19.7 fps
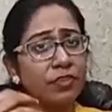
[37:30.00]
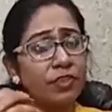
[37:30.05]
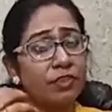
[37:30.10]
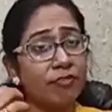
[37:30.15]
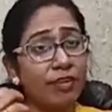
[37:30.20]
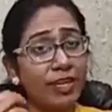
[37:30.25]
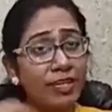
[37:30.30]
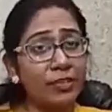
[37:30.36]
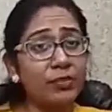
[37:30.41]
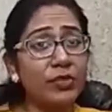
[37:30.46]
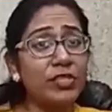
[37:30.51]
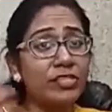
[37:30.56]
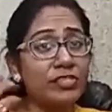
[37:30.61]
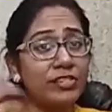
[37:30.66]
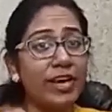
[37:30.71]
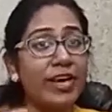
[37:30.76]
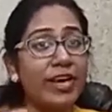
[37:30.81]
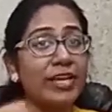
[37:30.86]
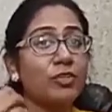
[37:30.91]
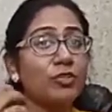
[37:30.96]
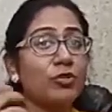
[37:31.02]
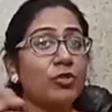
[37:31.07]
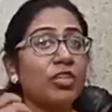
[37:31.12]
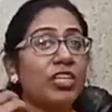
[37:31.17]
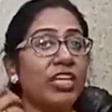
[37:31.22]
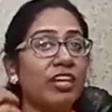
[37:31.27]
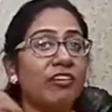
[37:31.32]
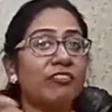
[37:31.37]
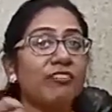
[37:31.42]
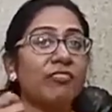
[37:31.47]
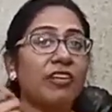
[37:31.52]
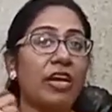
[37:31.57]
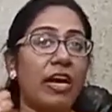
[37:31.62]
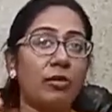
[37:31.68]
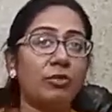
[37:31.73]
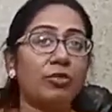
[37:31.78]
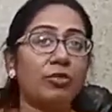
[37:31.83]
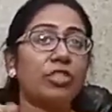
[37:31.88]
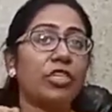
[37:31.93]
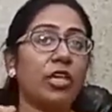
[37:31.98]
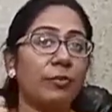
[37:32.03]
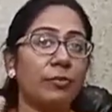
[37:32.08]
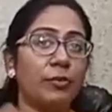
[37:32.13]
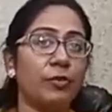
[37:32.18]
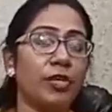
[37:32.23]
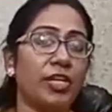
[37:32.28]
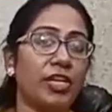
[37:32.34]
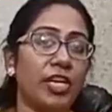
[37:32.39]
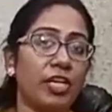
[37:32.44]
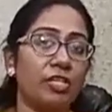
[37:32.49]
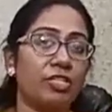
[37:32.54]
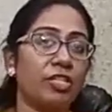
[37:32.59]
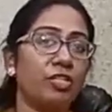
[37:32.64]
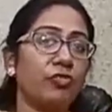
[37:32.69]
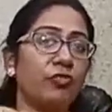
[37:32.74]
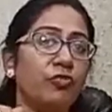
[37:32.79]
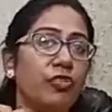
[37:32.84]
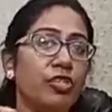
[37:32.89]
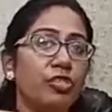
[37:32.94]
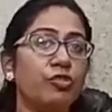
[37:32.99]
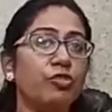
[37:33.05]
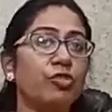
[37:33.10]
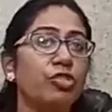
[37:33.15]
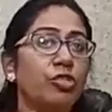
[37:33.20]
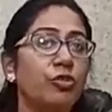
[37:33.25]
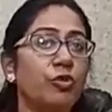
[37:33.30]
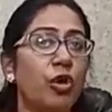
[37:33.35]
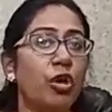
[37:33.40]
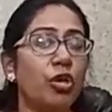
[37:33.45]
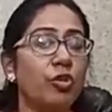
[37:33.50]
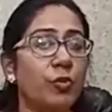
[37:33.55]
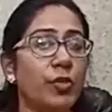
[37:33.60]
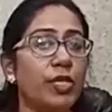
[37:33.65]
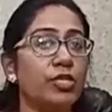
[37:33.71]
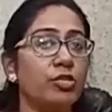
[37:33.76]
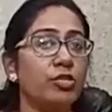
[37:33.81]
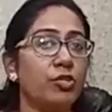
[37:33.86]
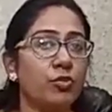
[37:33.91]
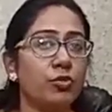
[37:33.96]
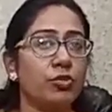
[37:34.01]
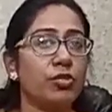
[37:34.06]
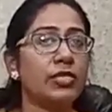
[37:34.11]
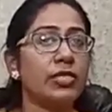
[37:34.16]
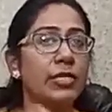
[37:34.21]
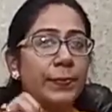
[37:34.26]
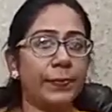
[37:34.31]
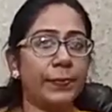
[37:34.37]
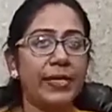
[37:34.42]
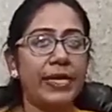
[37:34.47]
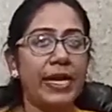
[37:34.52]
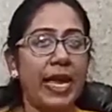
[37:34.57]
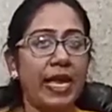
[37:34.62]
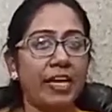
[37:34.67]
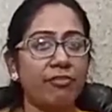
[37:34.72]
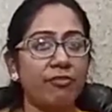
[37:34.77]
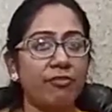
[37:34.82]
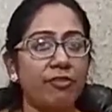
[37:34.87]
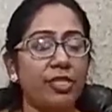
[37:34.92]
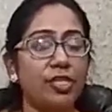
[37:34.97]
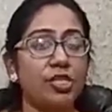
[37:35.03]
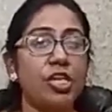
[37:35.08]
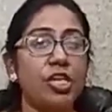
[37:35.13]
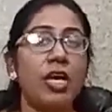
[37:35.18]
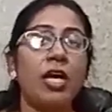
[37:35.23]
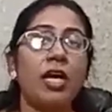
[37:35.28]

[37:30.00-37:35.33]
when you are trying to give out communication, you always use simple language.